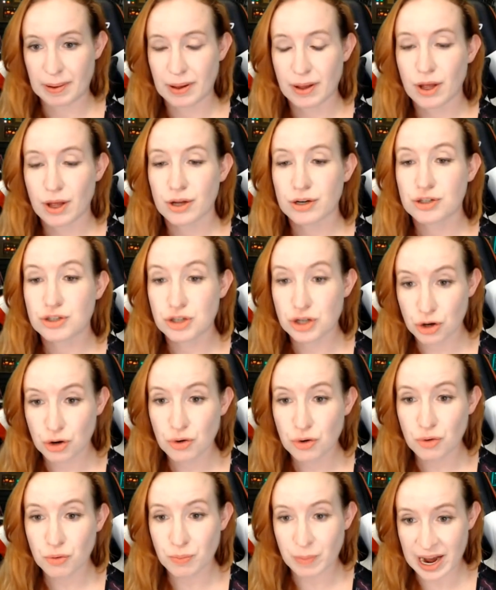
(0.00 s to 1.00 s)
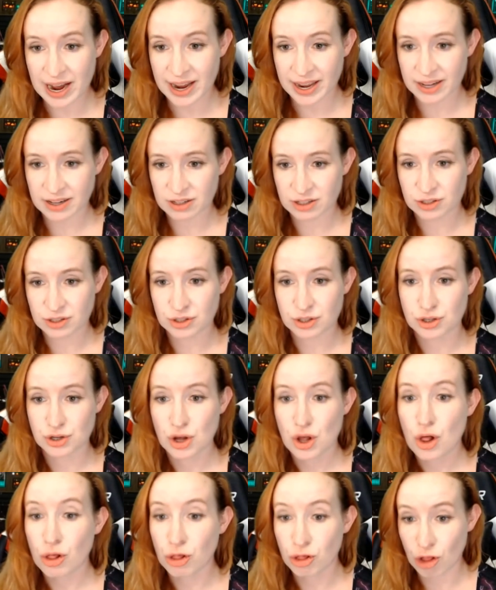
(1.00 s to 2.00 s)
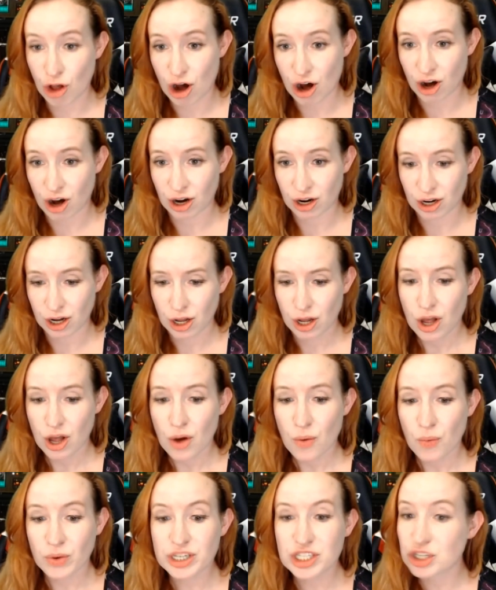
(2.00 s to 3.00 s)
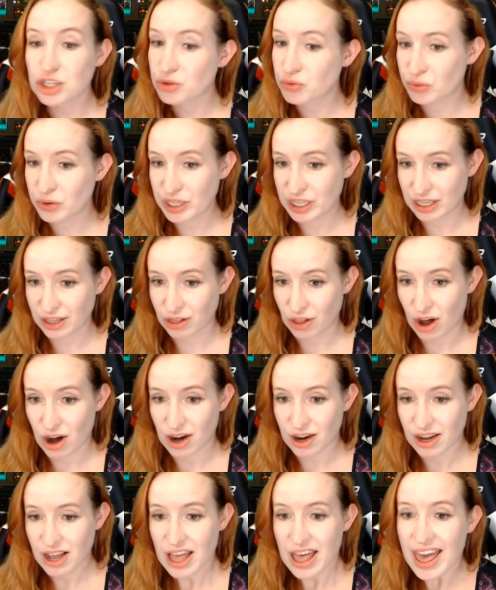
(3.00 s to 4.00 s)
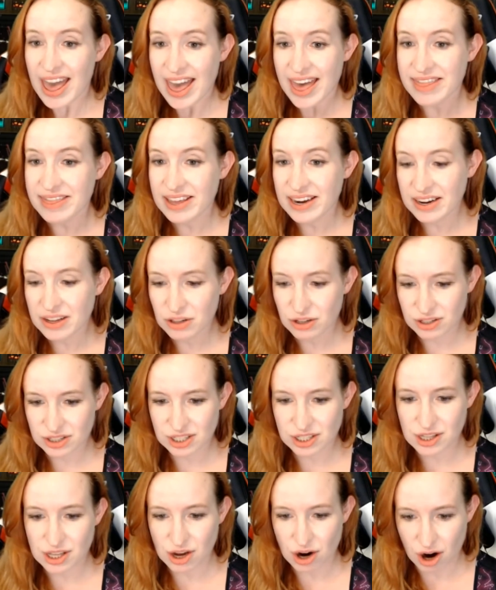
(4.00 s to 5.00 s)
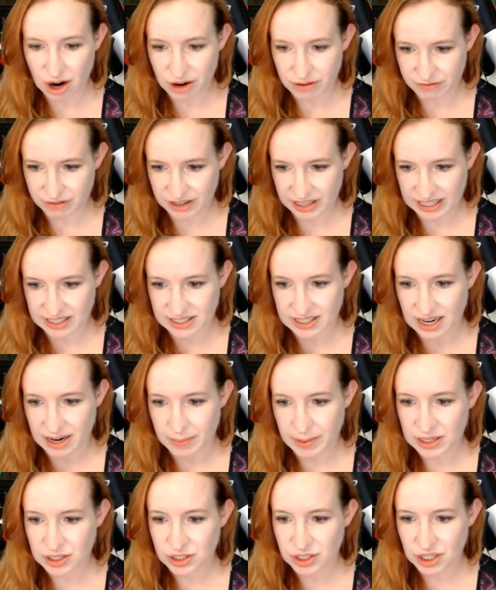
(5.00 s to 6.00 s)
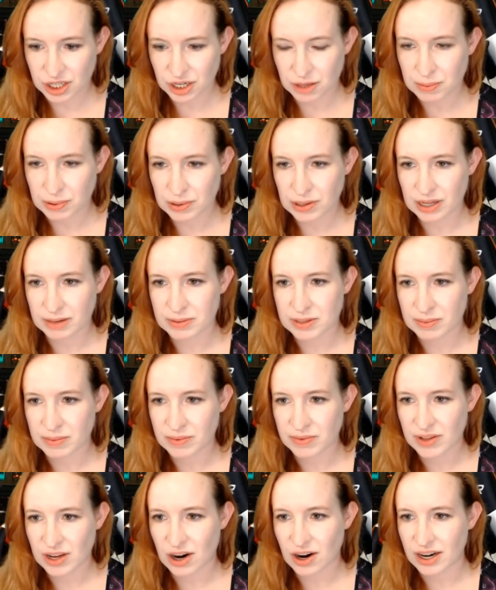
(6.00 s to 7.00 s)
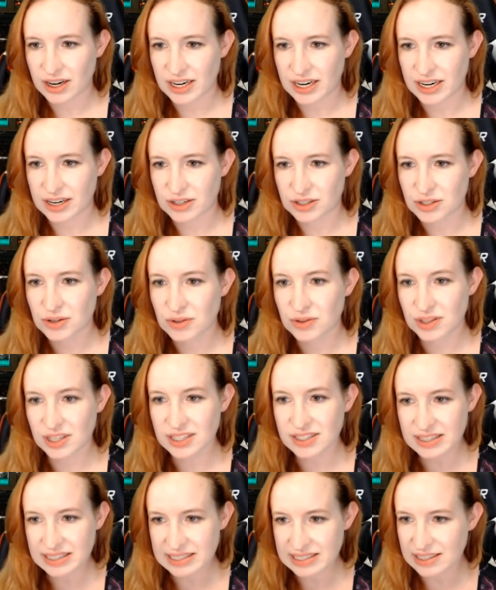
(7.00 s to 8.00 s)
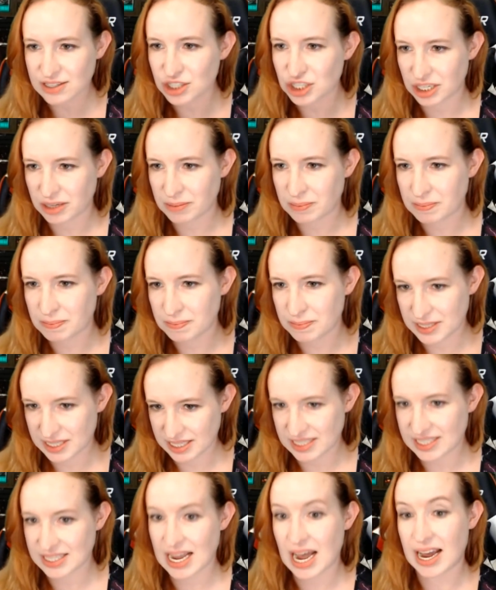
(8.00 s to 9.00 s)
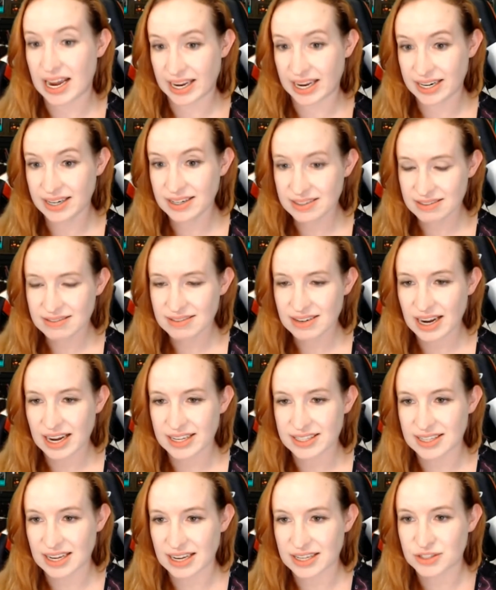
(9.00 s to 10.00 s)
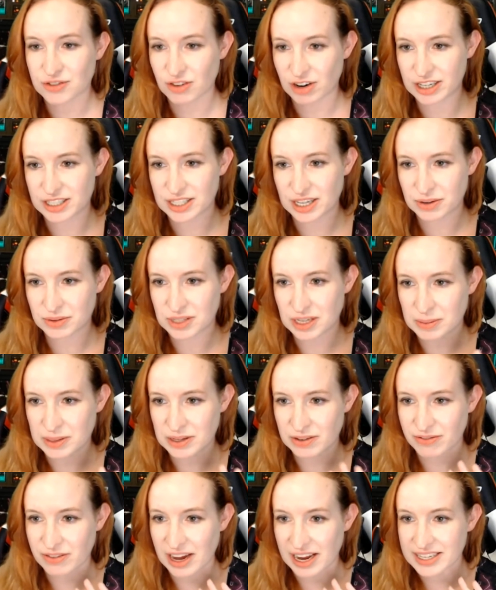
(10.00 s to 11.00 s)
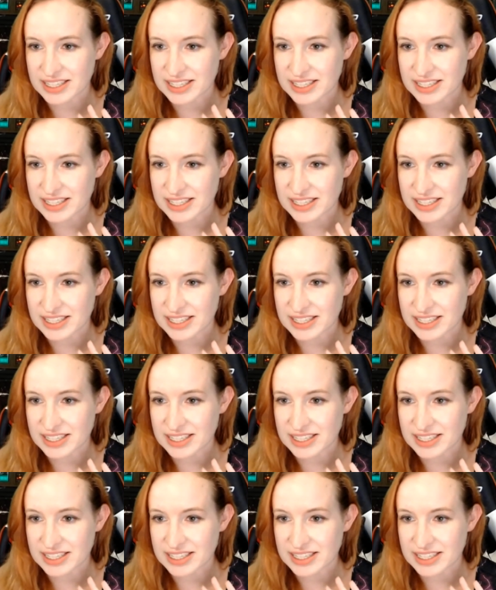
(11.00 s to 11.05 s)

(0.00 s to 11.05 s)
2 miles long, which is really long. And then I looked at the art for this, and I'm actually going to pull up some of the art here. So this is the ship design as far as I was able to find.